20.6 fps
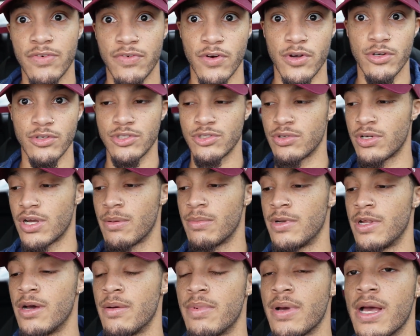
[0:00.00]
a photo shoot
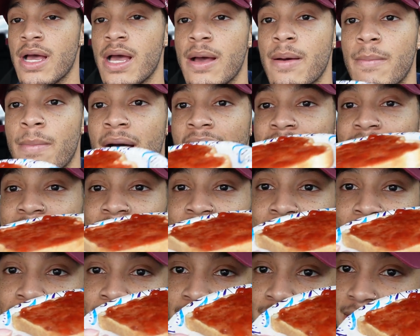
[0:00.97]
coming up, my
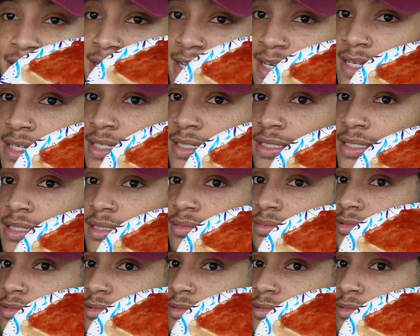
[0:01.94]
diet is